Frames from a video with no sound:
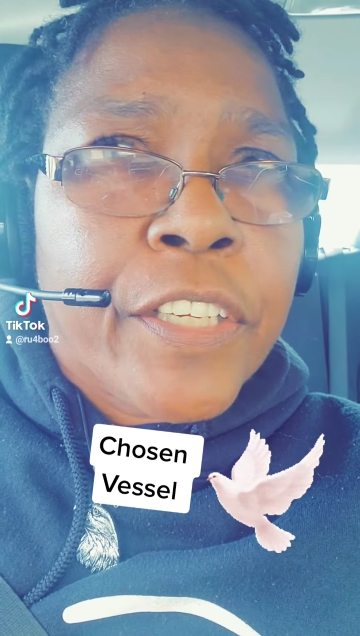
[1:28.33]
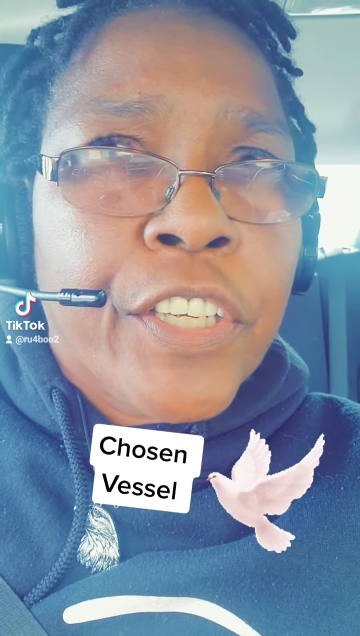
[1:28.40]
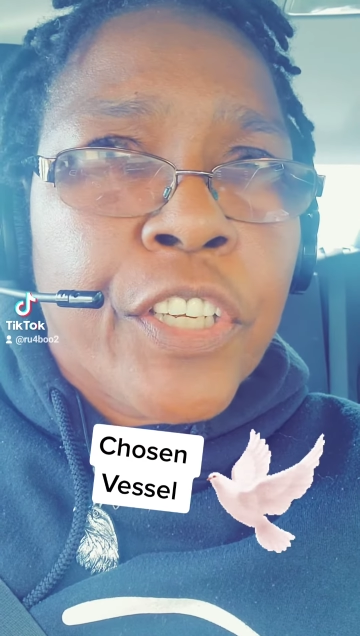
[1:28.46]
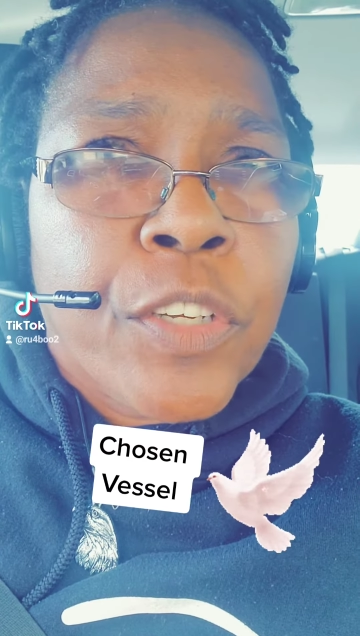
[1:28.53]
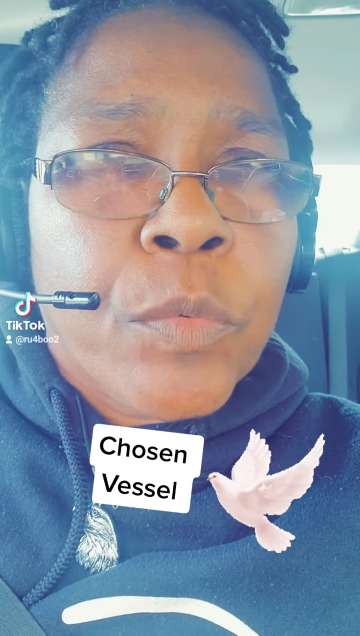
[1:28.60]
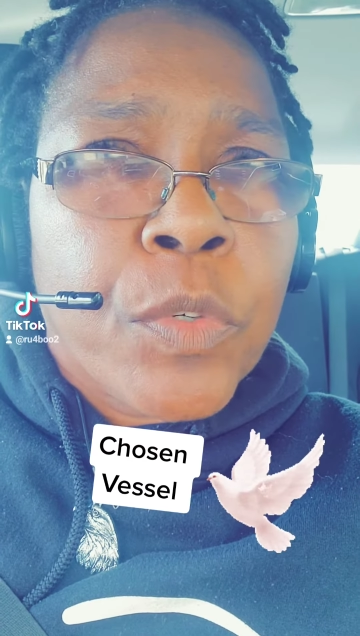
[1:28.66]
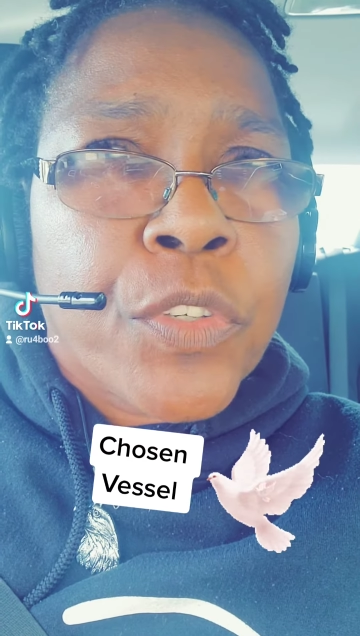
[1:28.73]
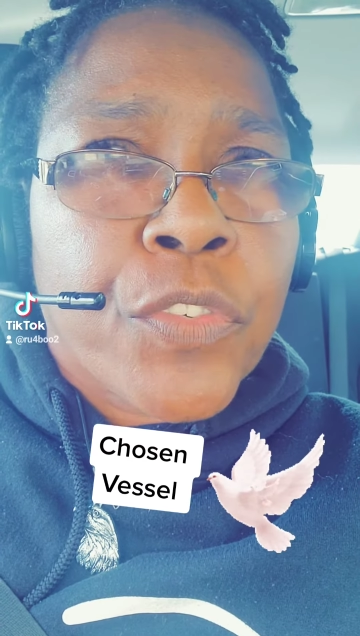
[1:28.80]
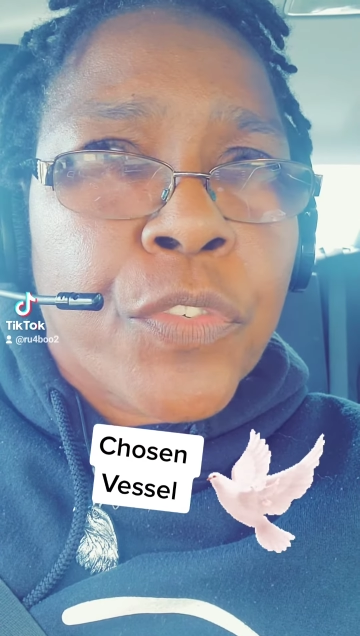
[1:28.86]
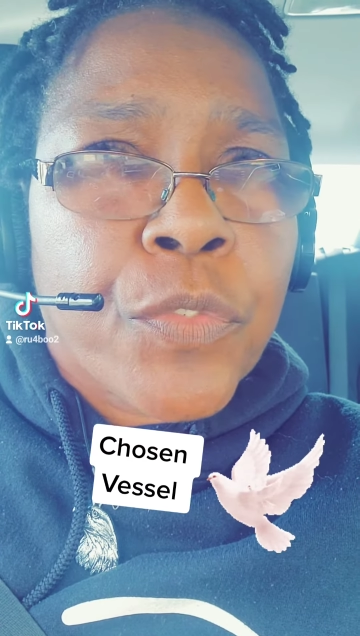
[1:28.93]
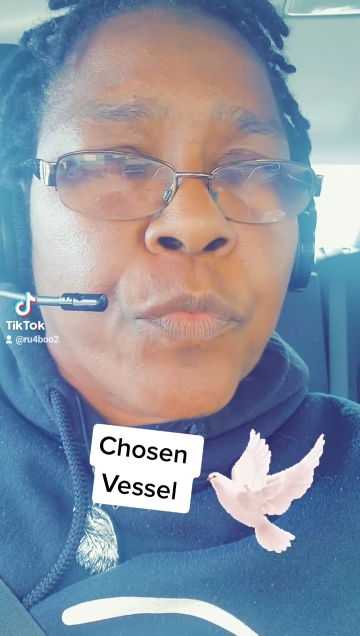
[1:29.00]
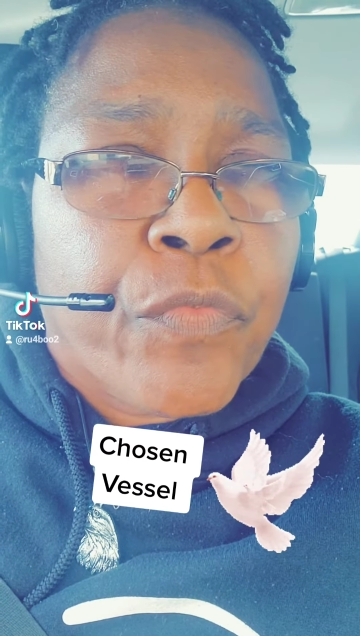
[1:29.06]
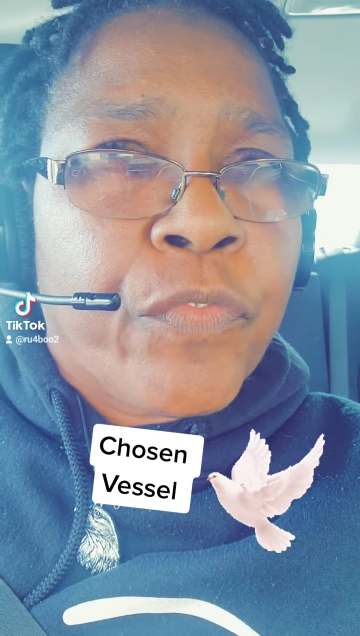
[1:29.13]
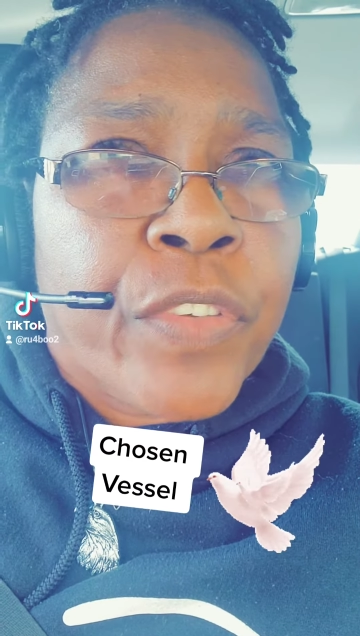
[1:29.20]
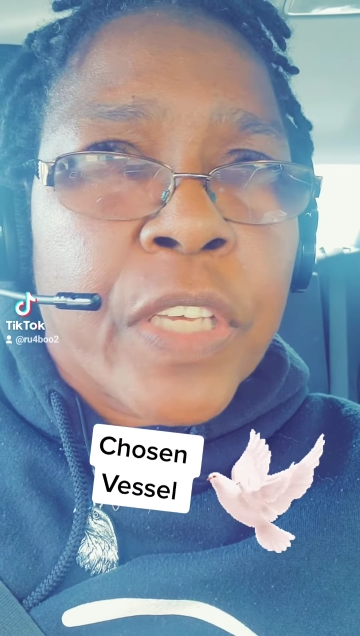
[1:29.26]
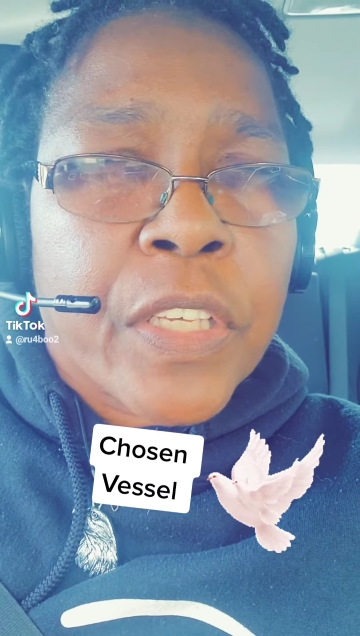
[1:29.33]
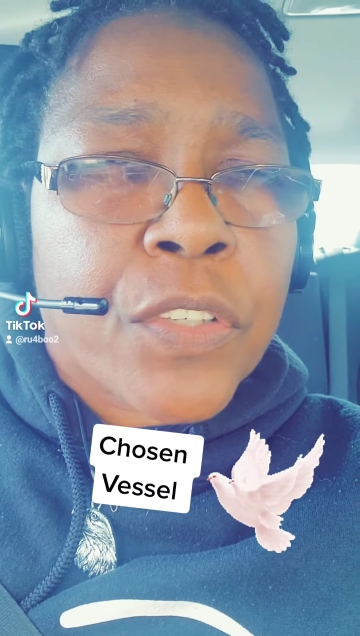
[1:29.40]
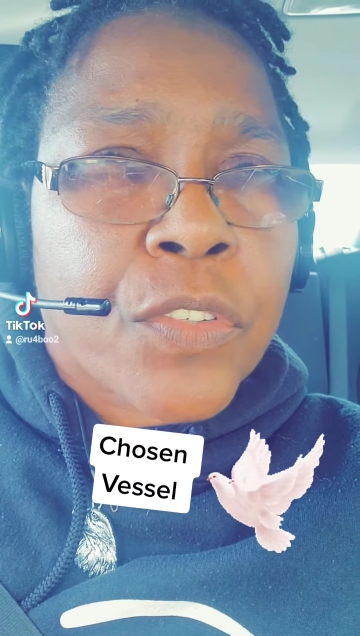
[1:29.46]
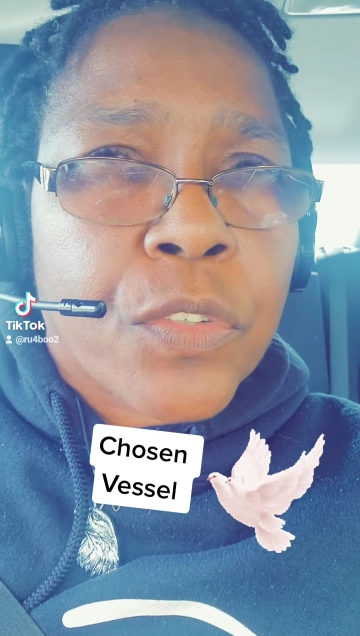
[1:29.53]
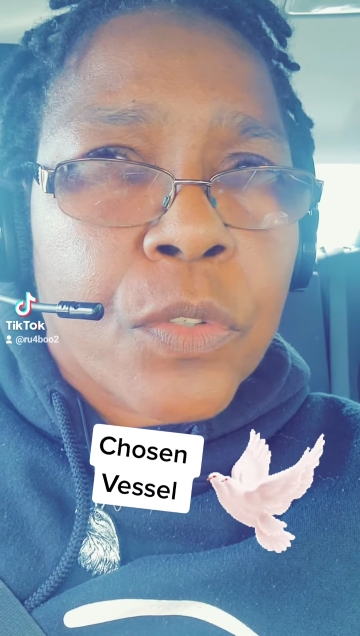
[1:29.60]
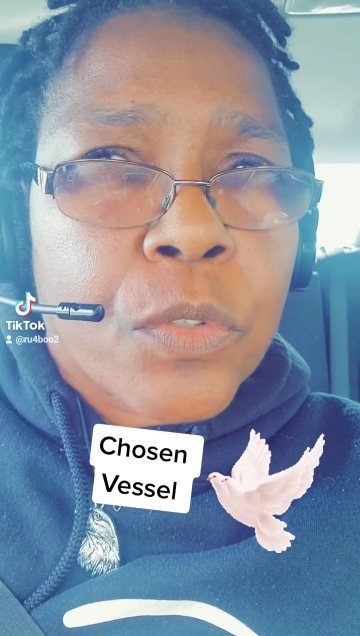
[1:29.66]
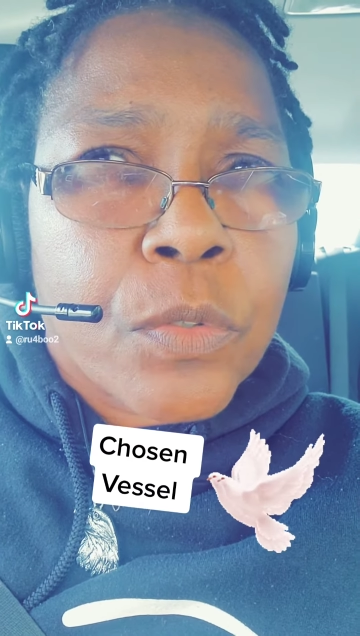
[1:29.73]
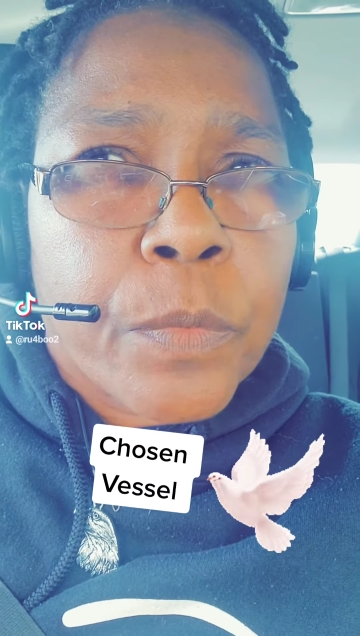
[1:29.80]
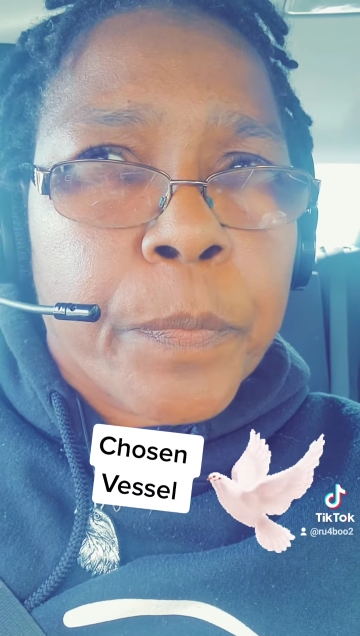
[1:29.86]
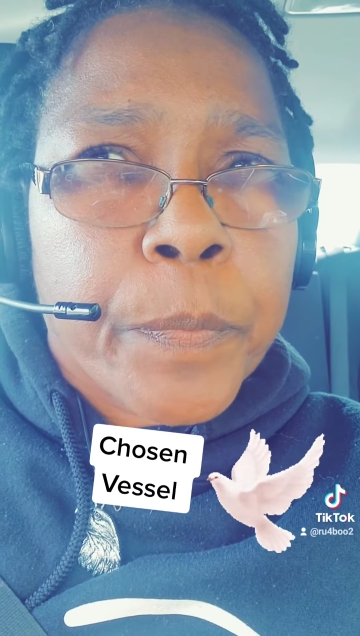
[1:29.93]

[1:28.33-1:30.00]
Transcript: hear was vessel.